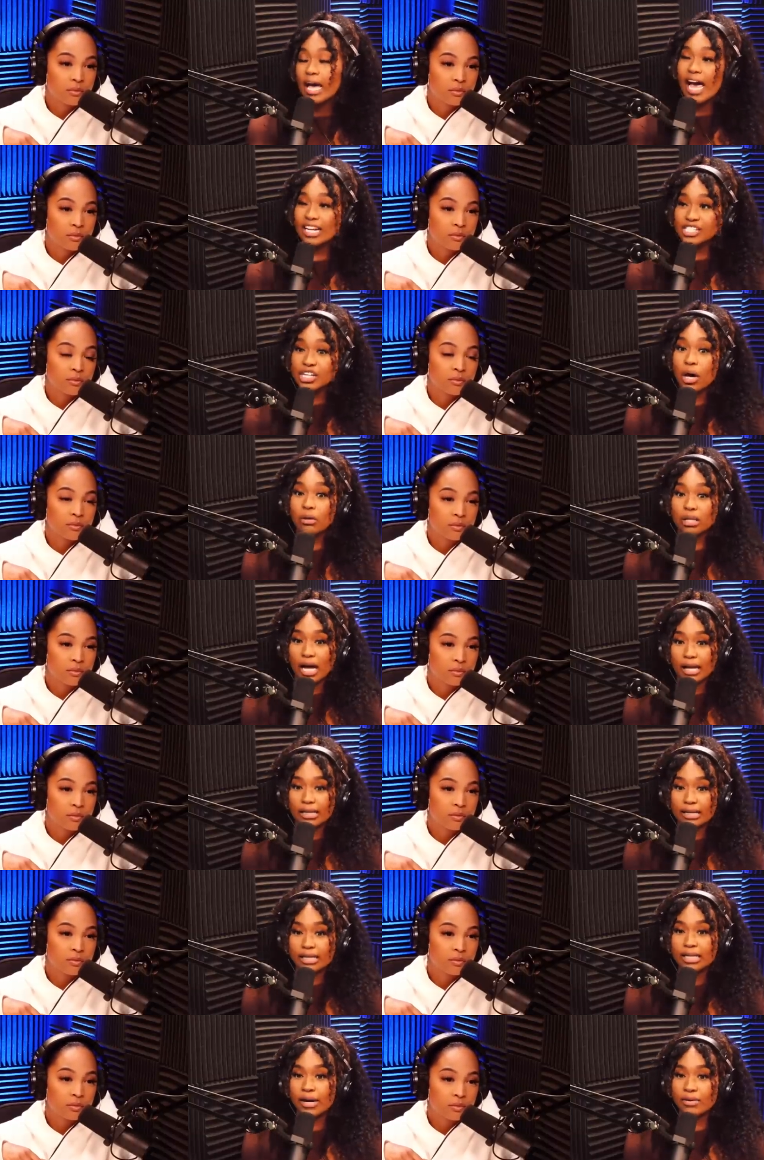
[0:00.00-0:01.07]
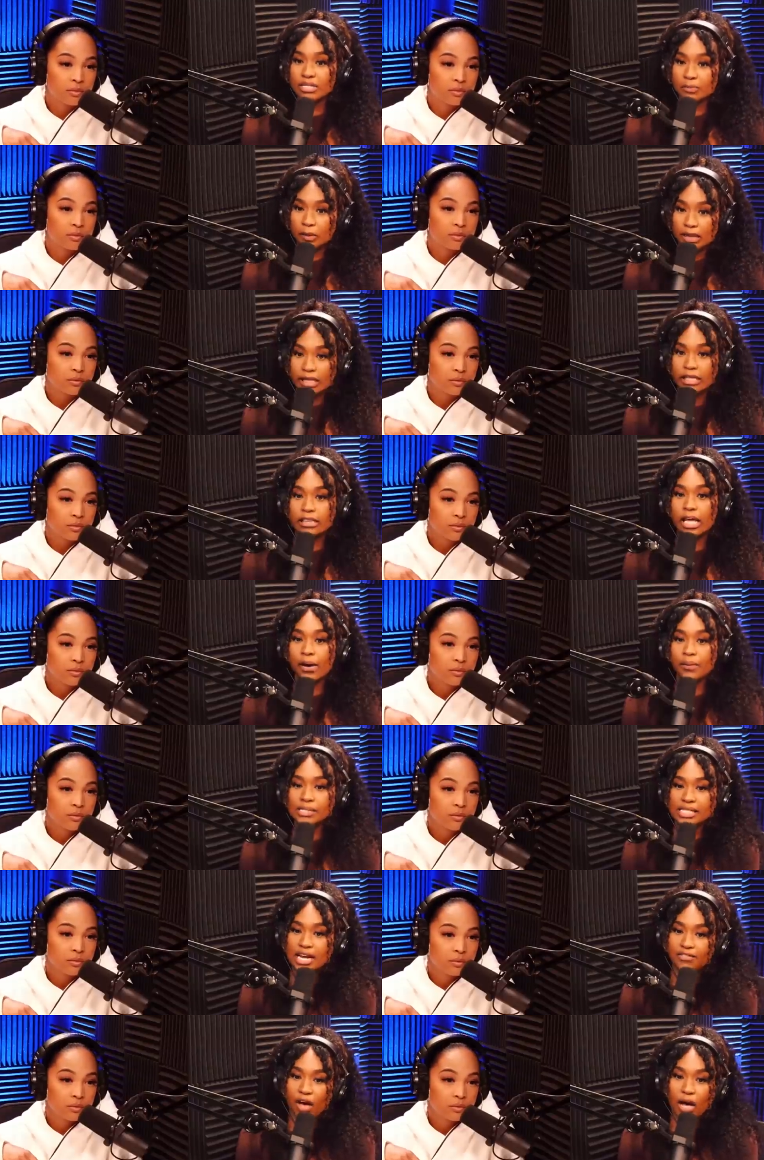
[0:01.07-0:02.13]
Speaker 1: Mm-hmm. And so luckily, there was me, there
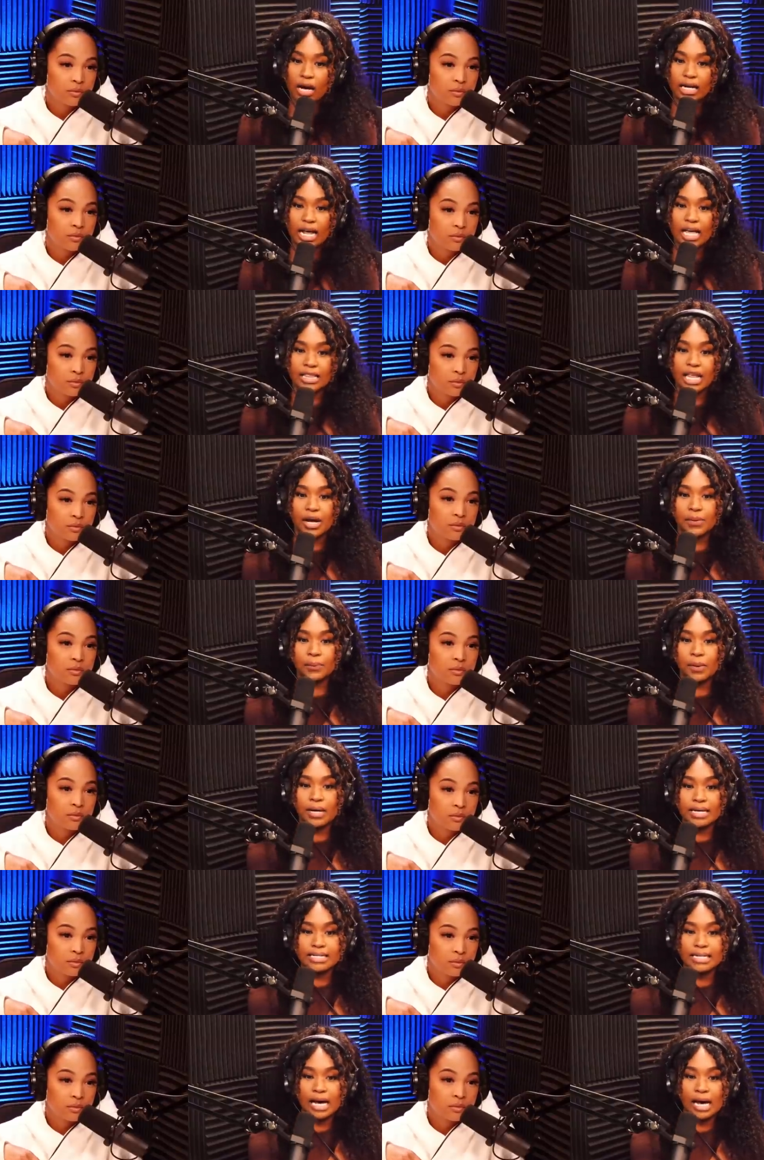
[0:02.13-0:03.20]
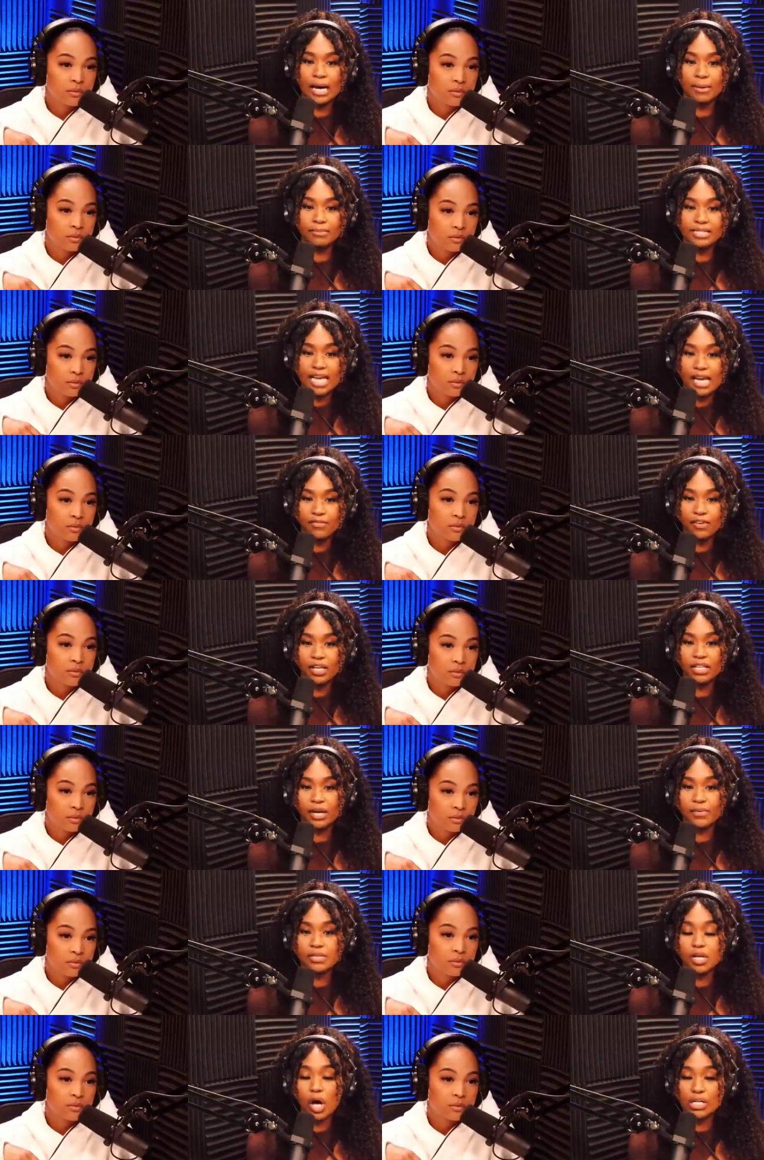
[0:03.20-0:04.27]
was Davon, and there was um, David.
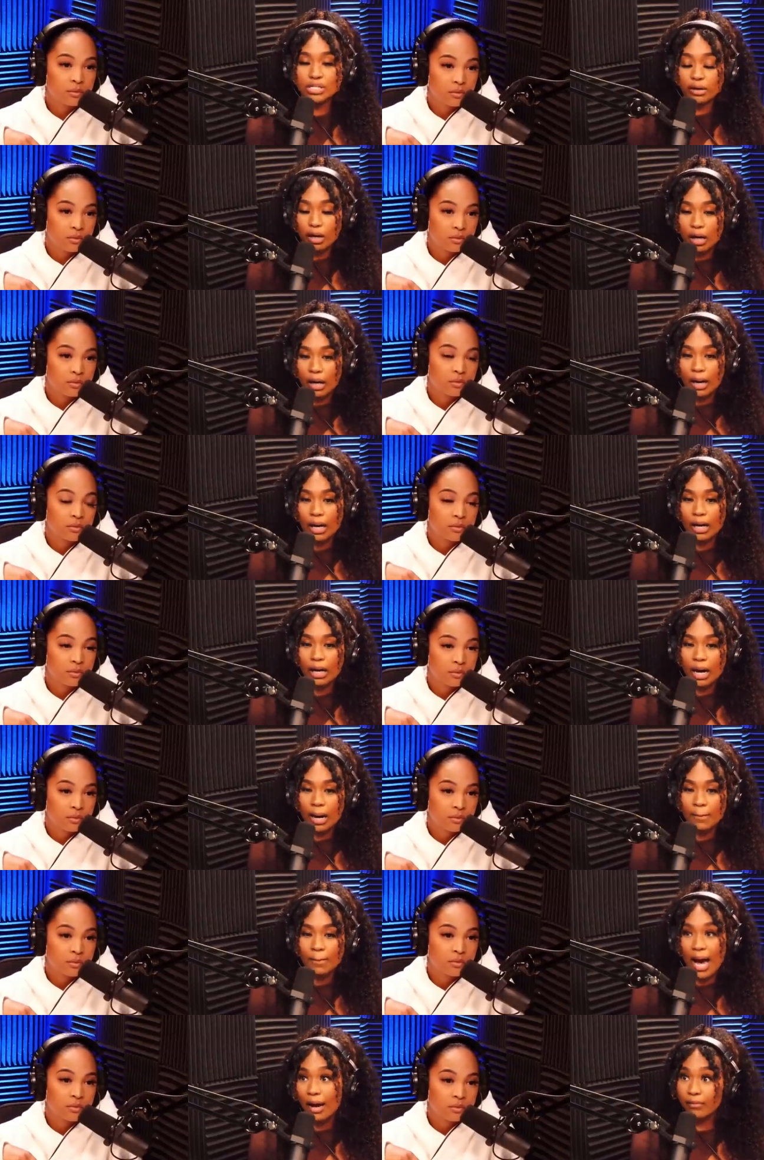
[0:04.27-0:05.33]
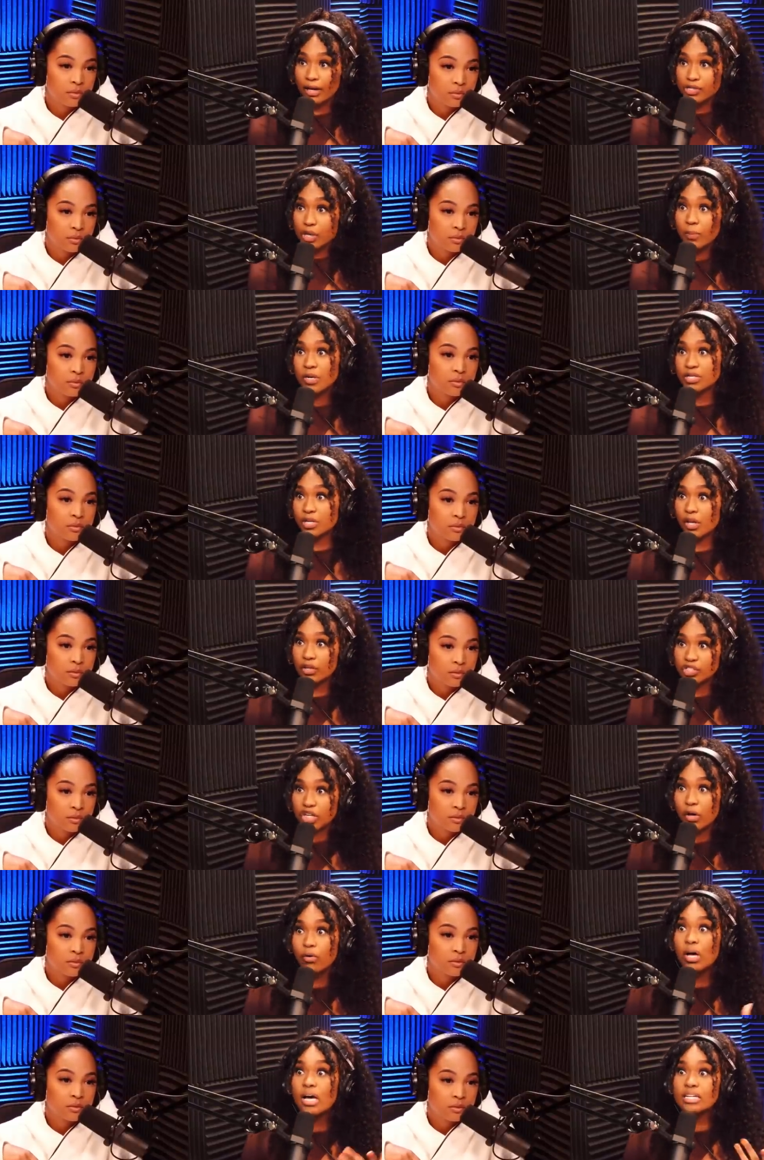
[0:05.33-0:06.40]
There was also a, a biracial person on the
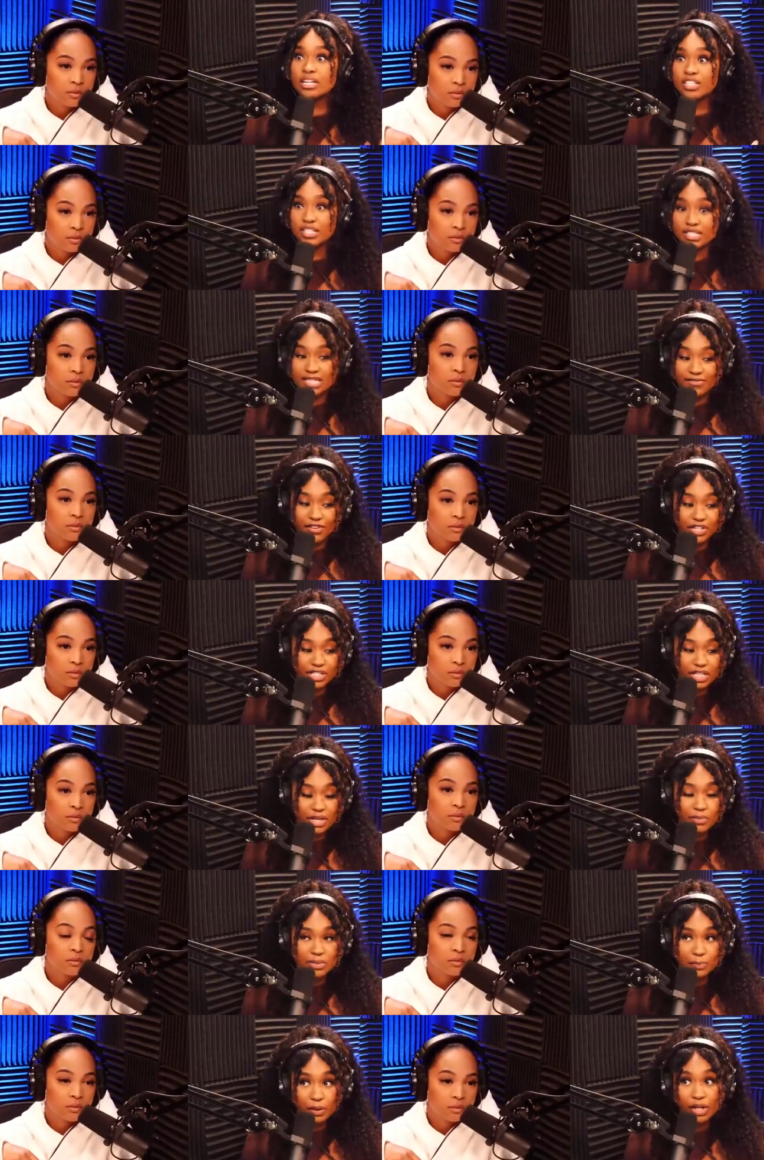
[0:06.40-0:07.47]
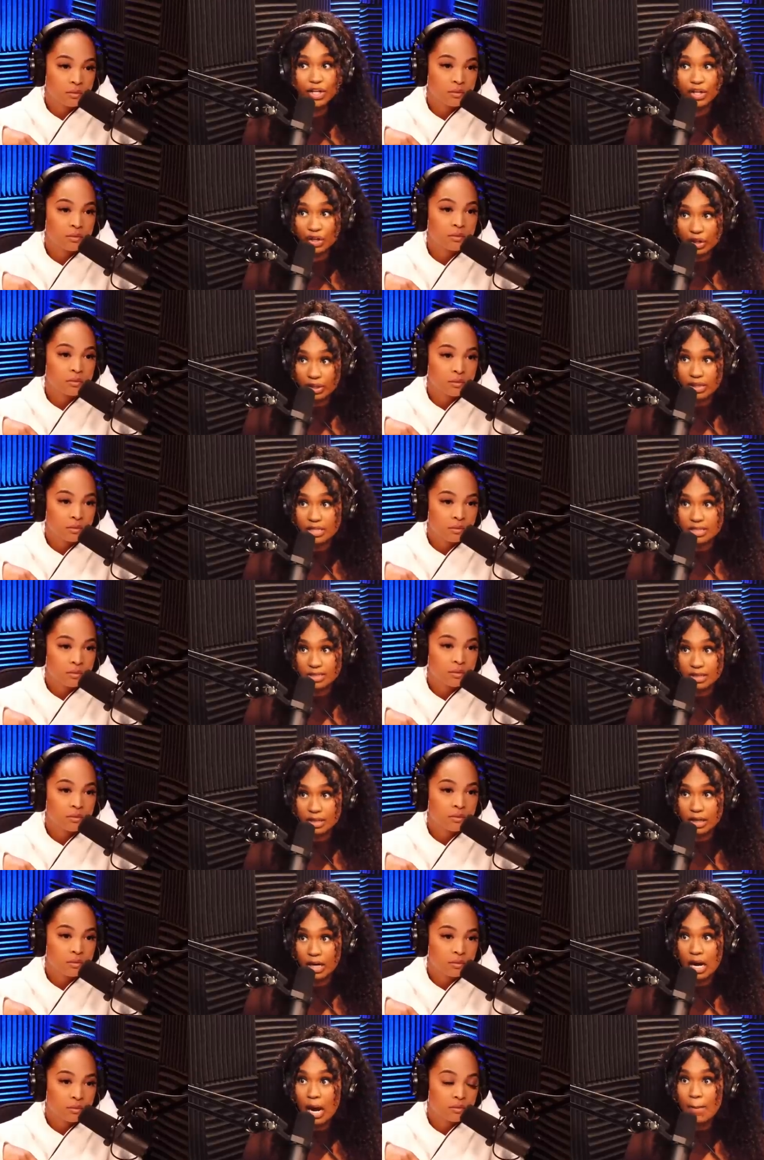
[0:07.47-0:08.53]
show. The d diversity was pretty good this
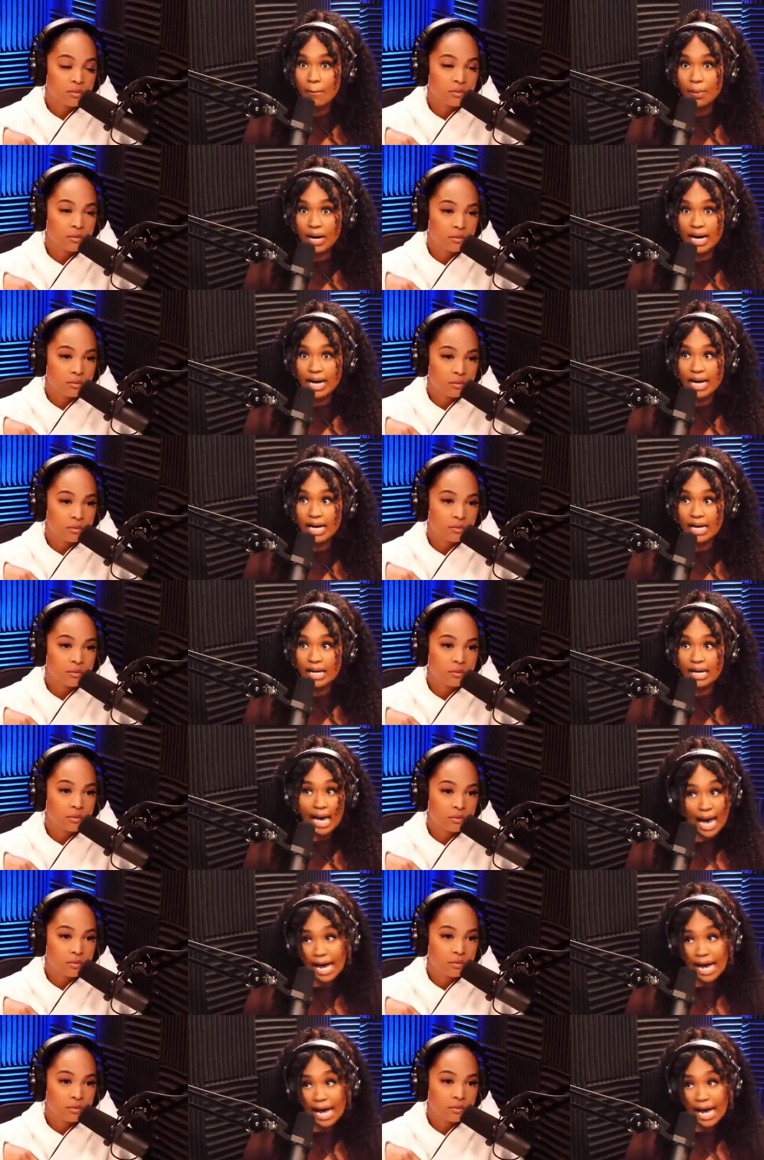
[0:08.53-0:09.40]
year, mm-hmm. but it